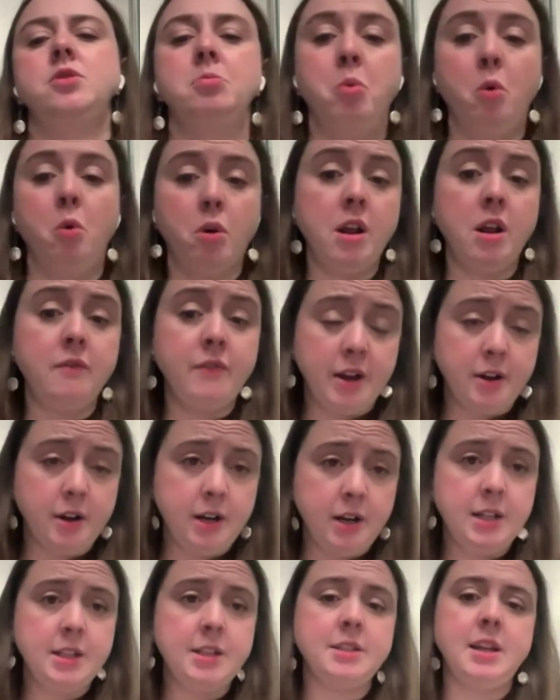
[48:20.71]
supporting
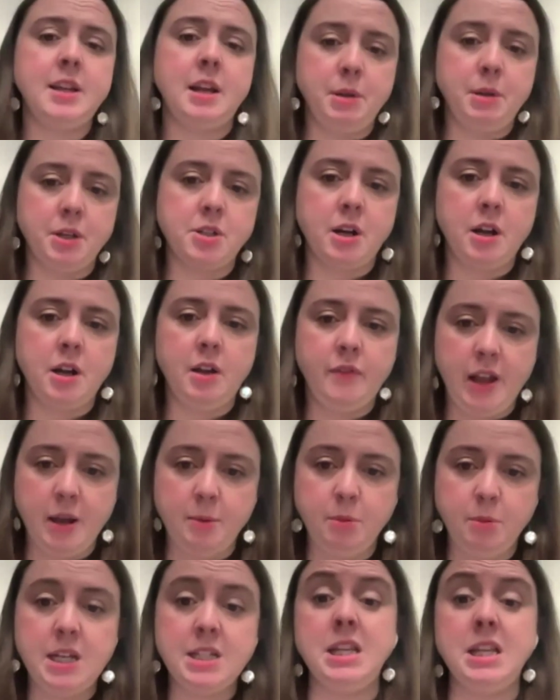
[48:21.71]
veterans and military
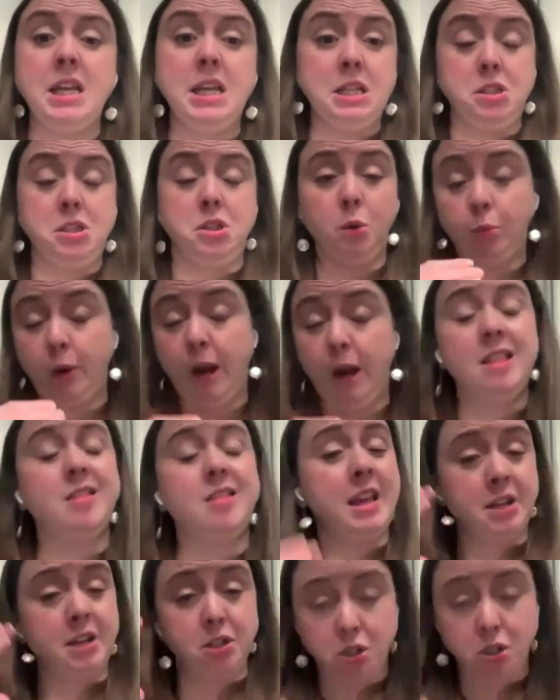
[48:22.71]
families is the
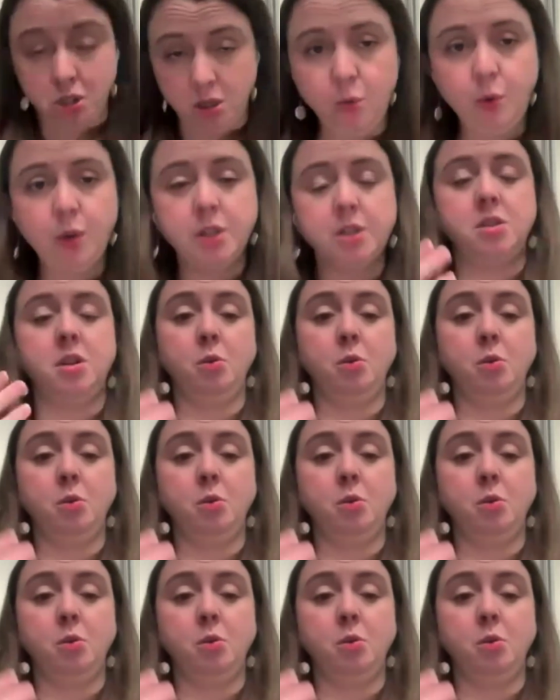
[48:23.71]
right thing to do.